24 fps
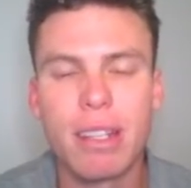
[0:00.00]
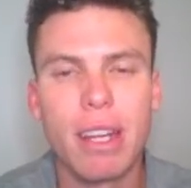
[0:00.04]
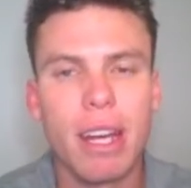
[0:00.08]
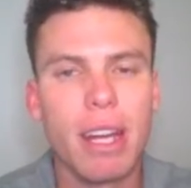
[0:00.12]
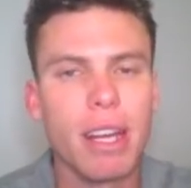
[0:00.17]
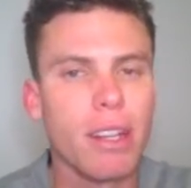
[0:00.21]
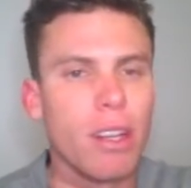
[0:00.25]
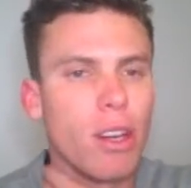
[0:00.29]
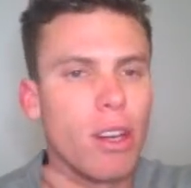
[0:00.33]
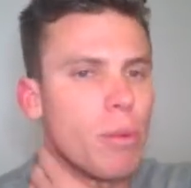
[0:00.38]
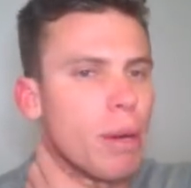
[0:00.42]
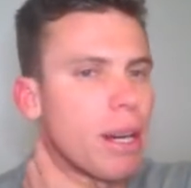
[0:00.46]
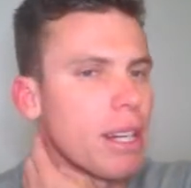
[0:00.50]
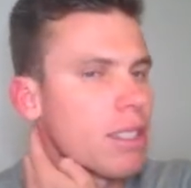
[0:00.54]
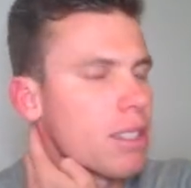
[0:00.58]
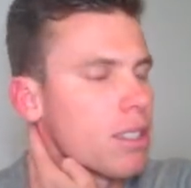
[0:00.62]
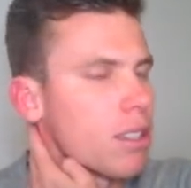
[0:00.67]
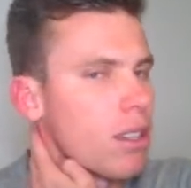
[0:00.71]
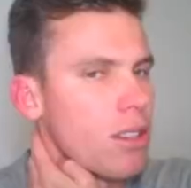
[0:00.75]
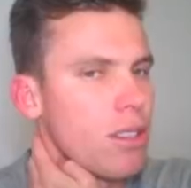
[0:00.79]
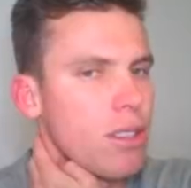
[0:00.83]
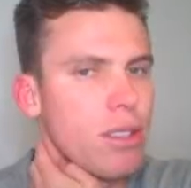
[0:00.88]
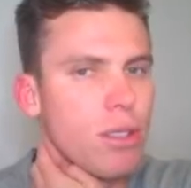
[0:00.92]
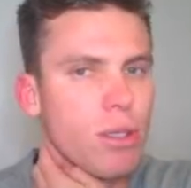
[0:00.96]
and go back to
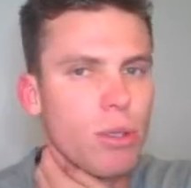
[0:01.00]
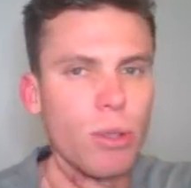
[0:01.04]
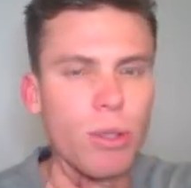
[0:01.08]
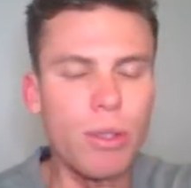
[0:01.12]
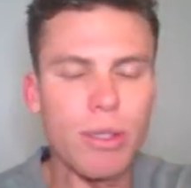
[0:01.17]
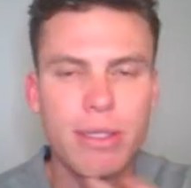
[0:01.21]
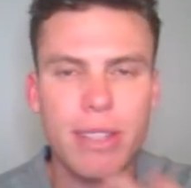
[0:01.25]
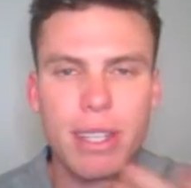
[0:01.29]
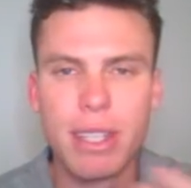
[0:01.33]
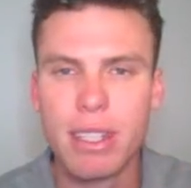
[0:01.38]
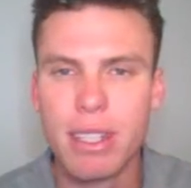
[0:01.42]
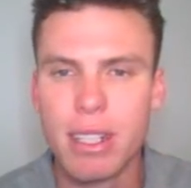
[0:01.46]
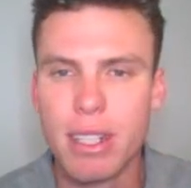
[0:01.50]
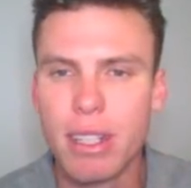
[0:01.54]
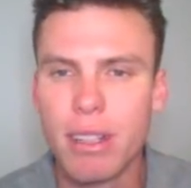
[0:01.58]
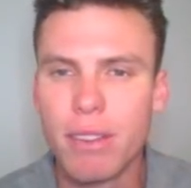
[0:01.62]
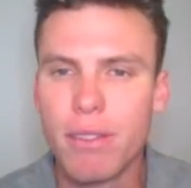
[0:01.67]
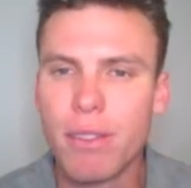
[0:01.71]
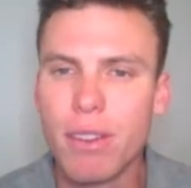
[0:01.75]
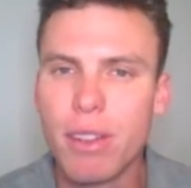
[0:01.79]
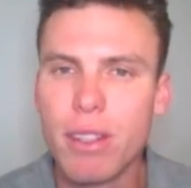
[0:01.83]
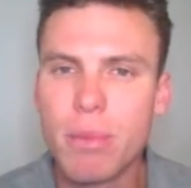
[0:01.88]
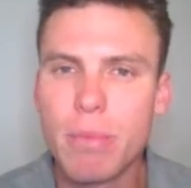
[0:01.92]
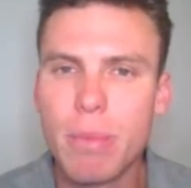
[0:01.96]
those scores that he did in the
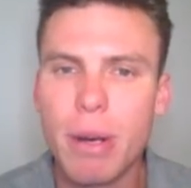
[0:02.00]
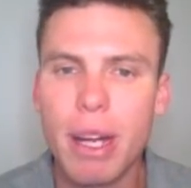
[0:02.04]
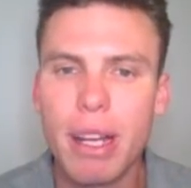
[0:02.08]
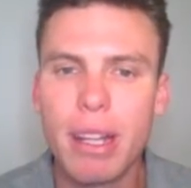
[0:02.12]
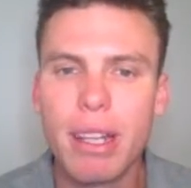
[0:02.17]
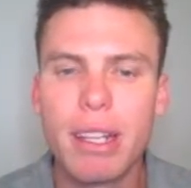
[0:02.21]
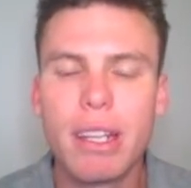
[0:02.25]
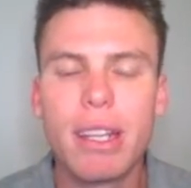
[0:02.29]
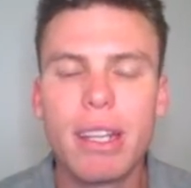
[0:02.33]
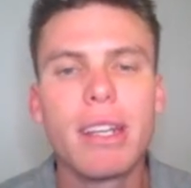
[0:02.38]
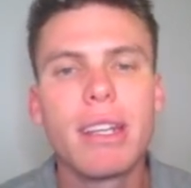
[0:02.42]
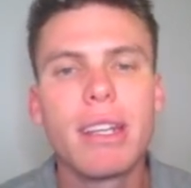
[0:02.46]
first part of the year.